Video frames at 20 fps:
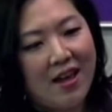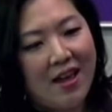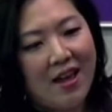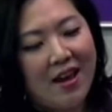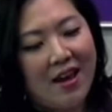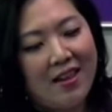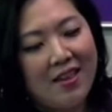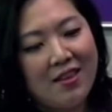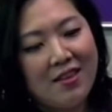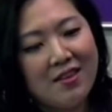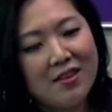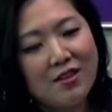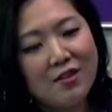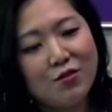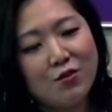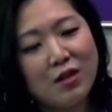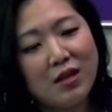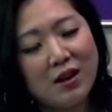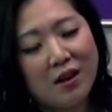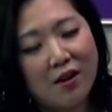And I think that's
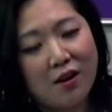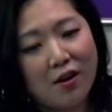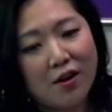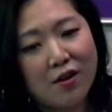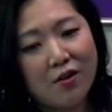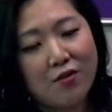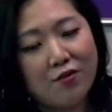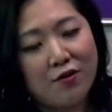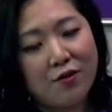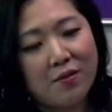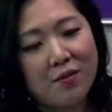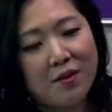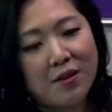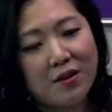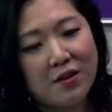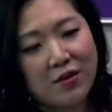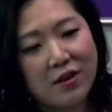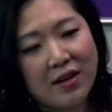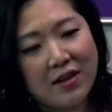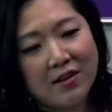really hard from the
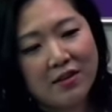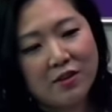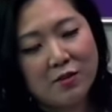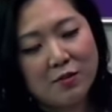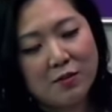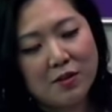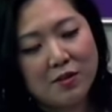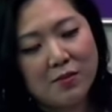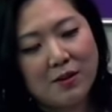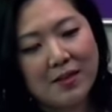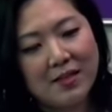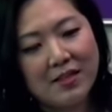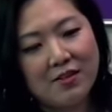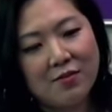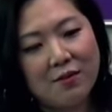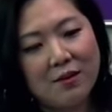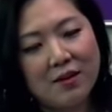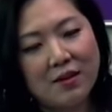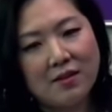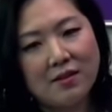creator's
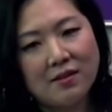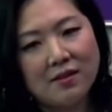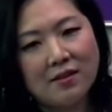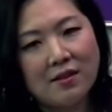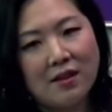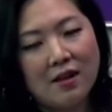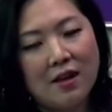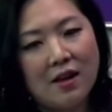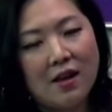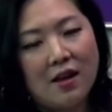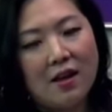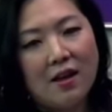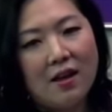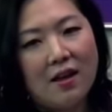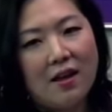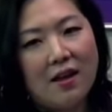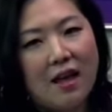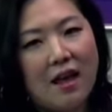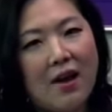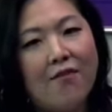perspective because
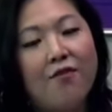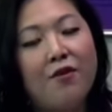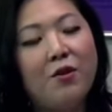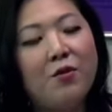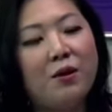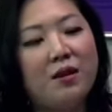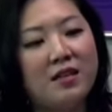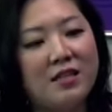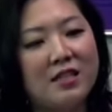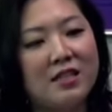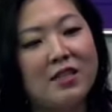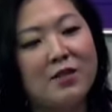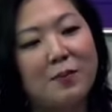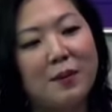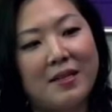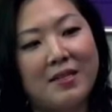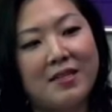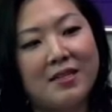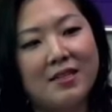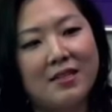everyone is
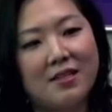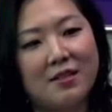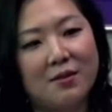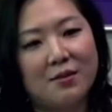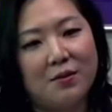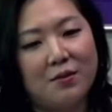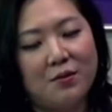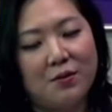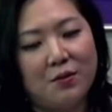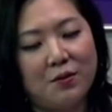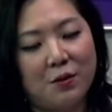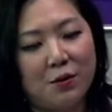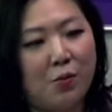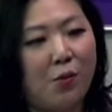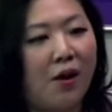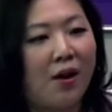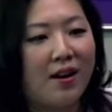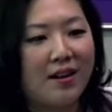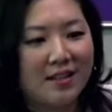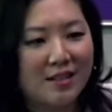expecting to or
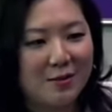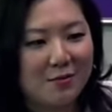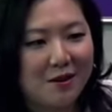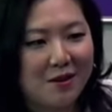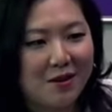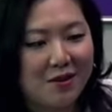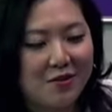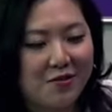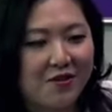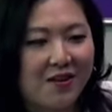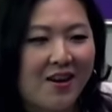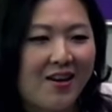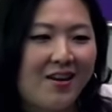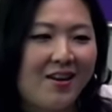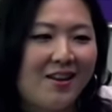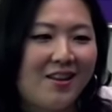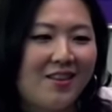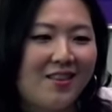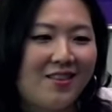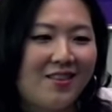wanting to be your
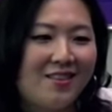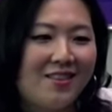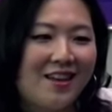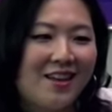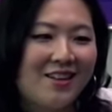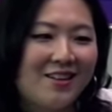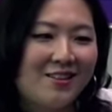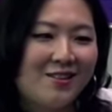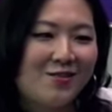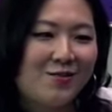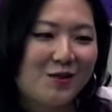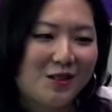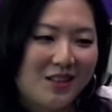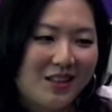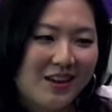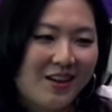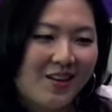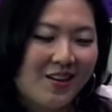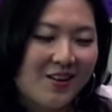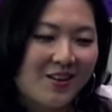friend, and that's
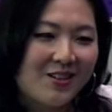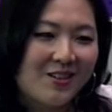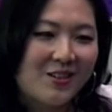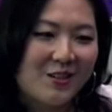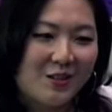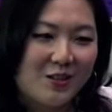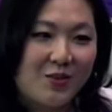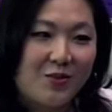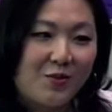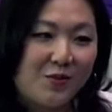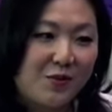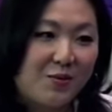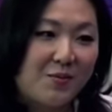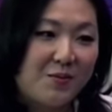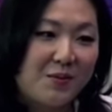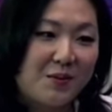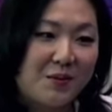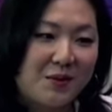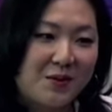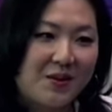really hard to do
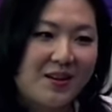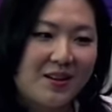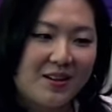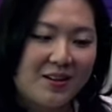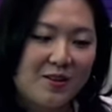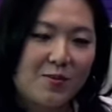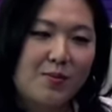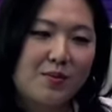from a creator's